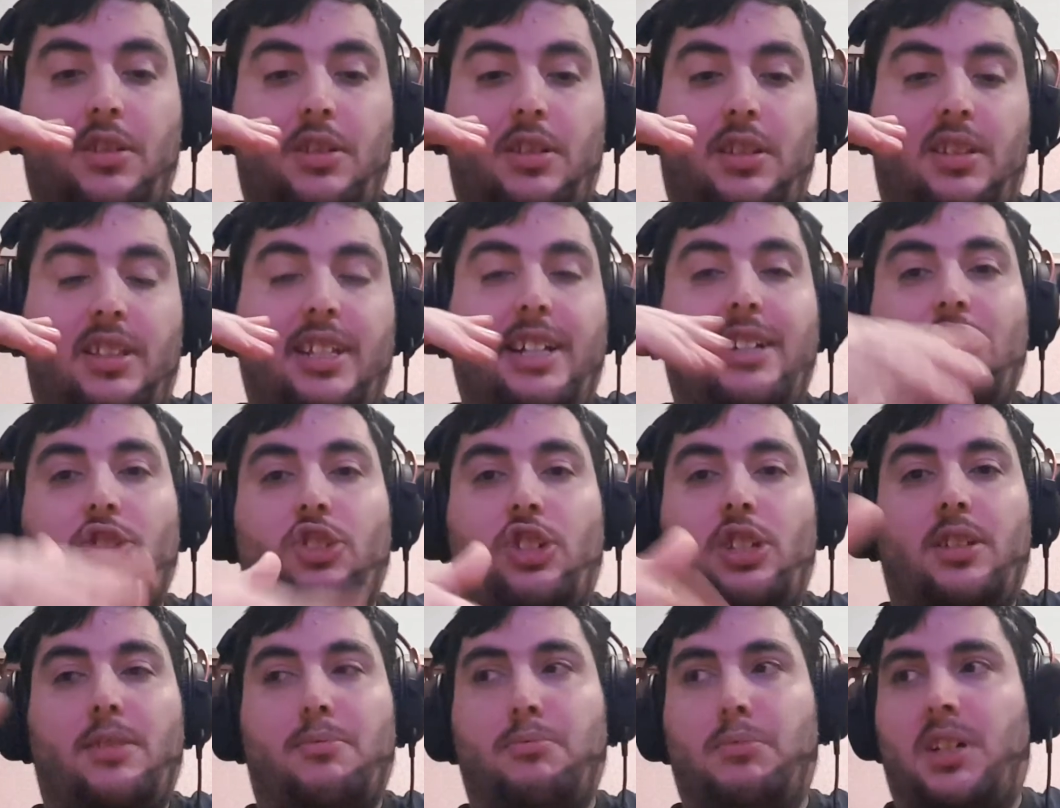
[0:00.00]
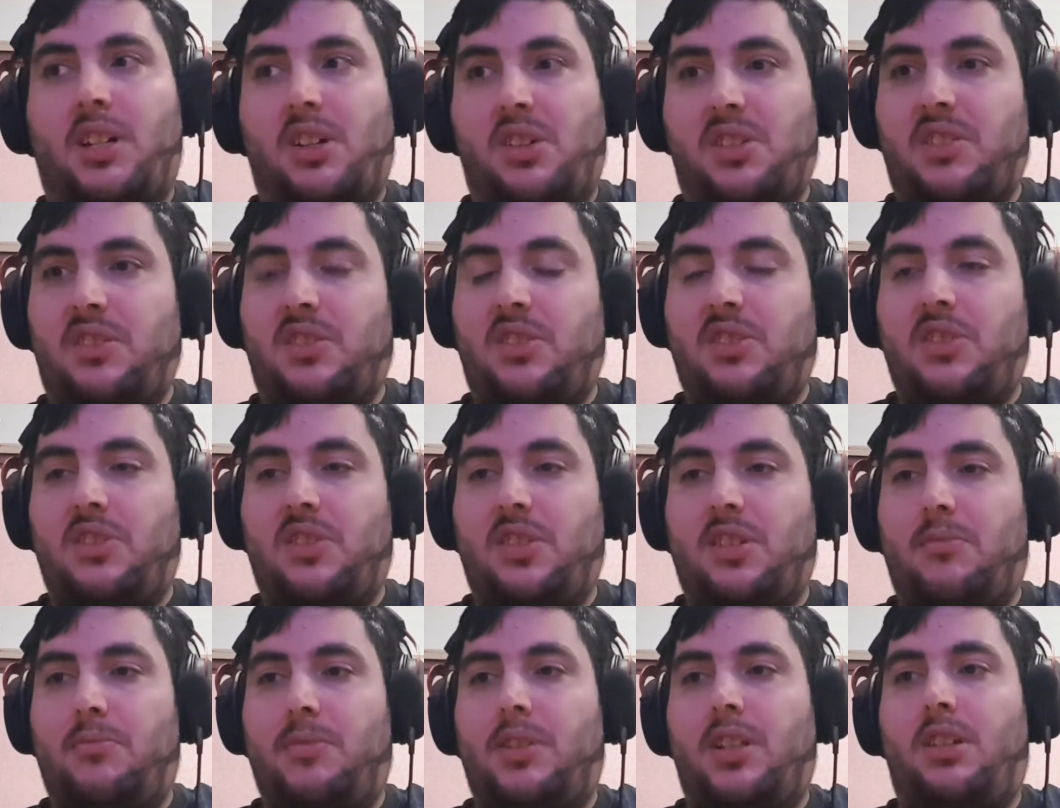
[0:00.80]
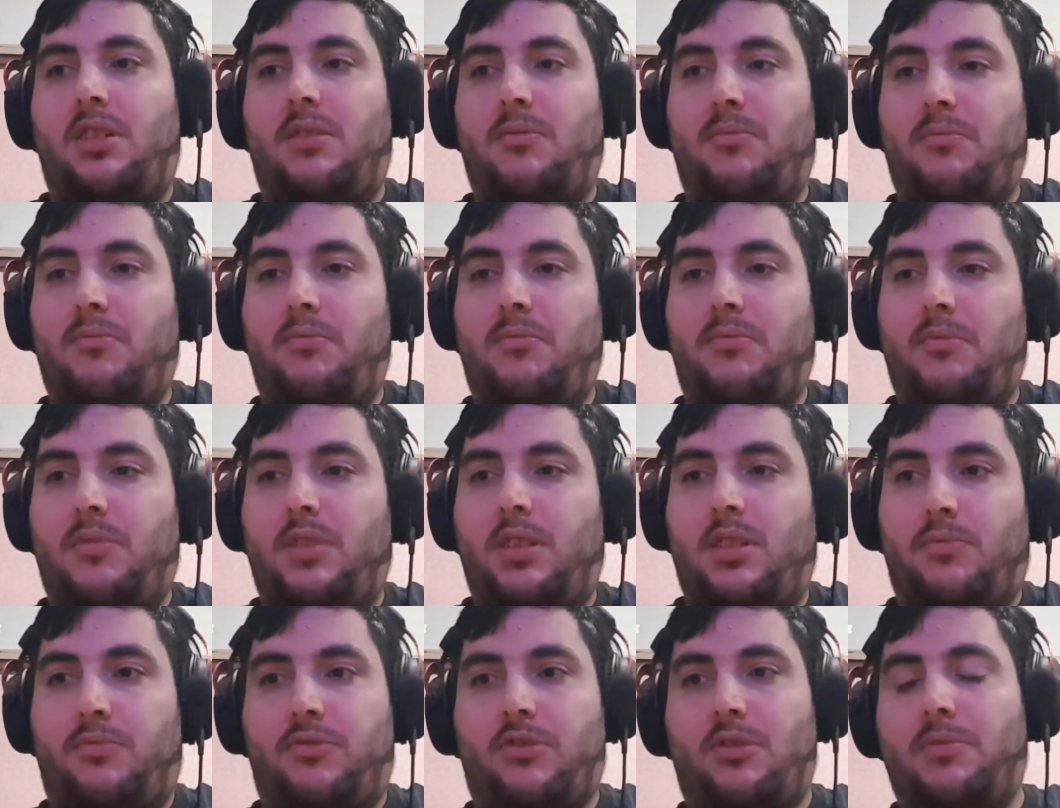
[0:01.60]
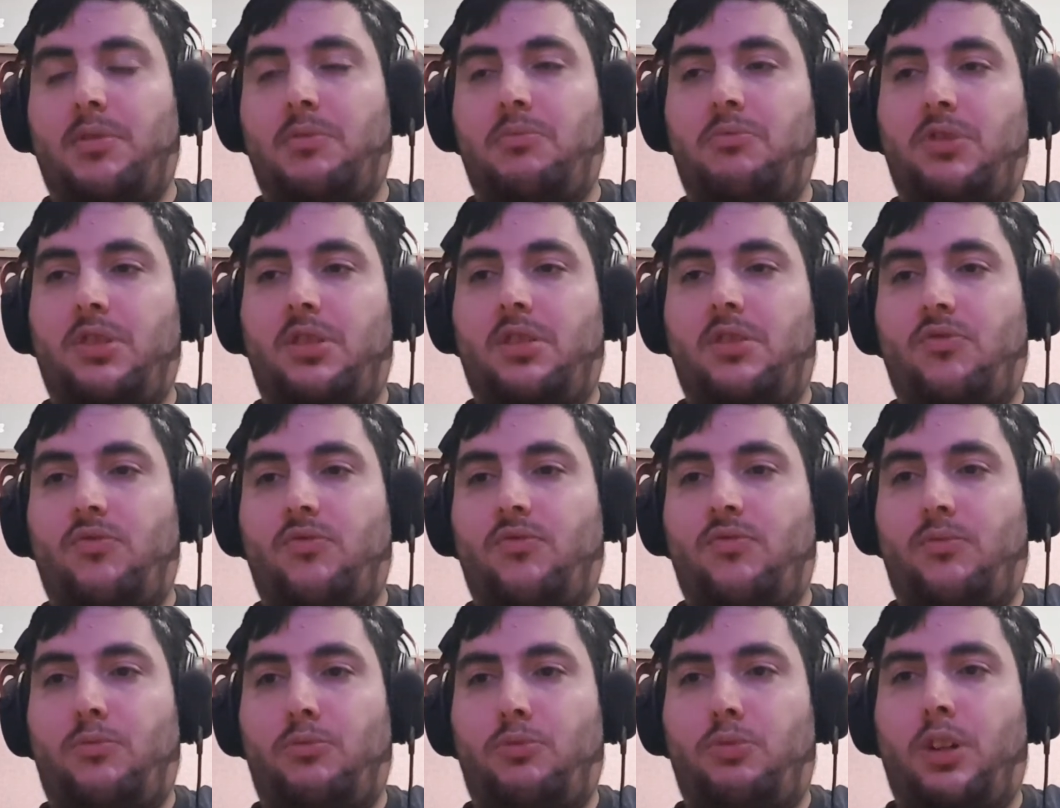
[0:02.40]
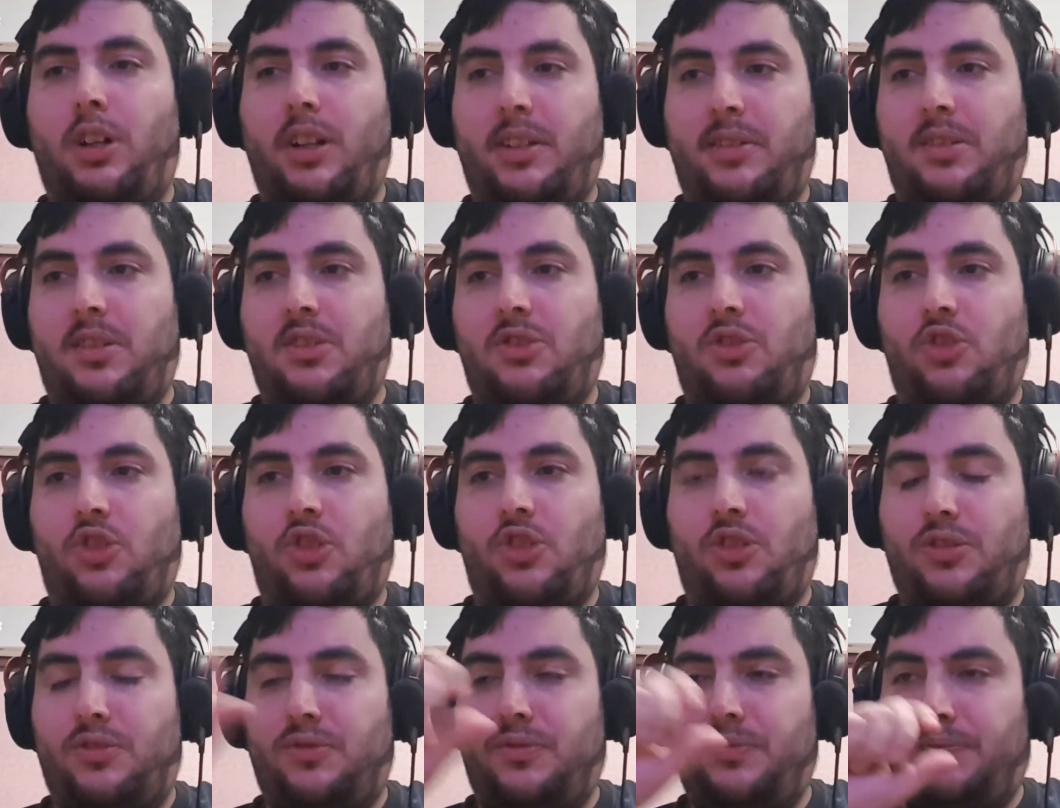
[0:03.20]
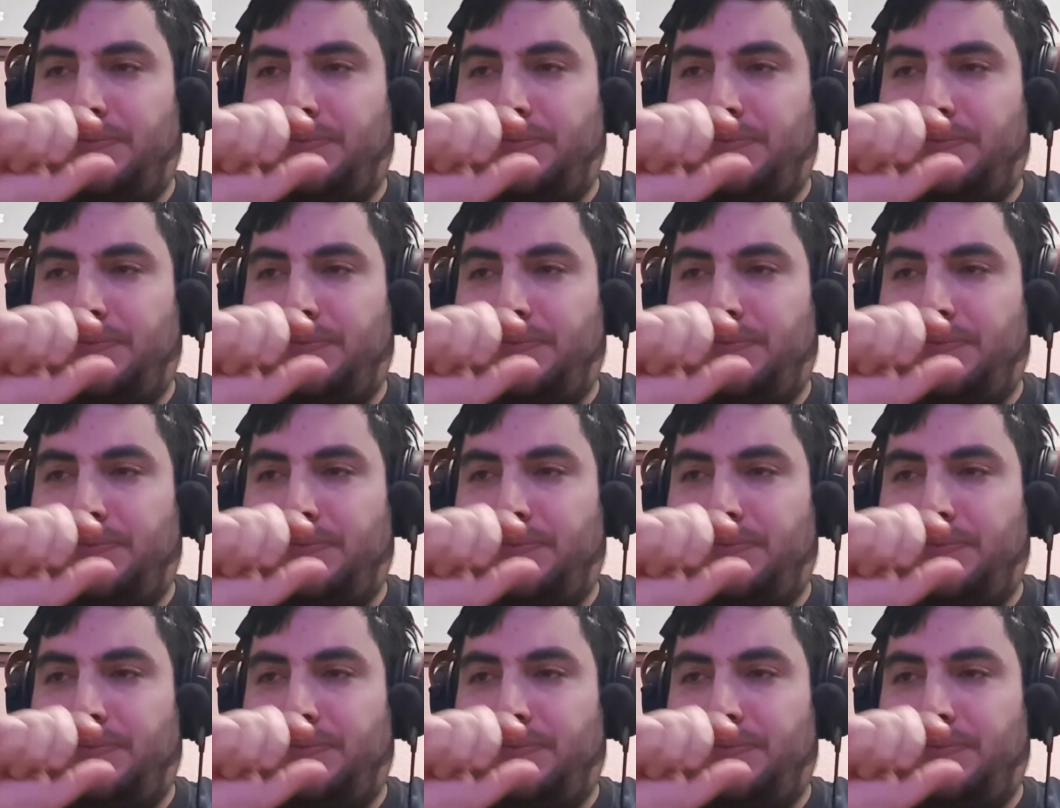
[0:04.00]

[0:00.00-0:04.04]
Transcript: Now she's mastered summoning. The problem with Weiss in the show